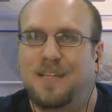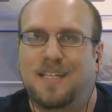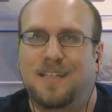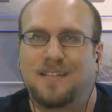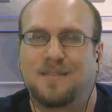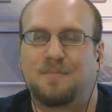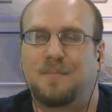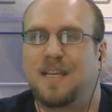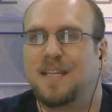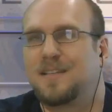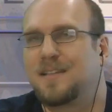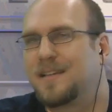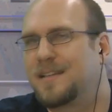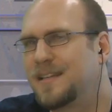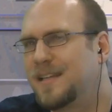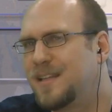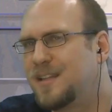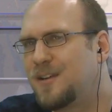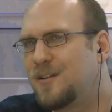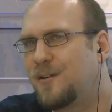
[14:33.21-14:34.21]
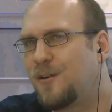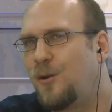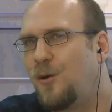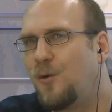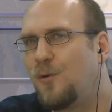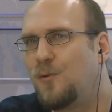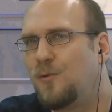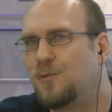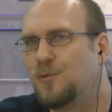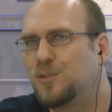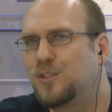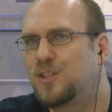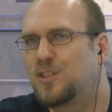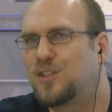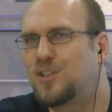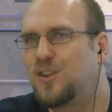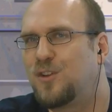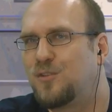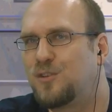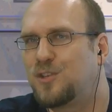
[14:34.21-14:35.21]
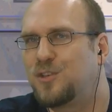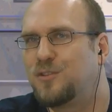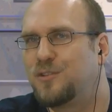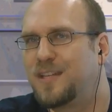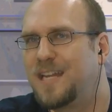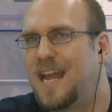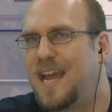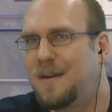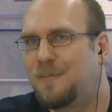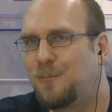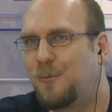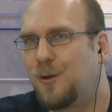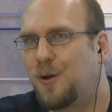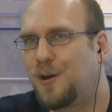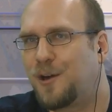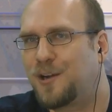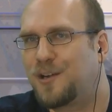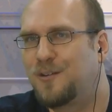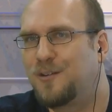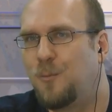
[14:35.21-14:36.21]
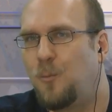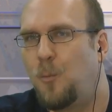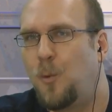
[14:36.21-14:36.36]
because basically their whole social network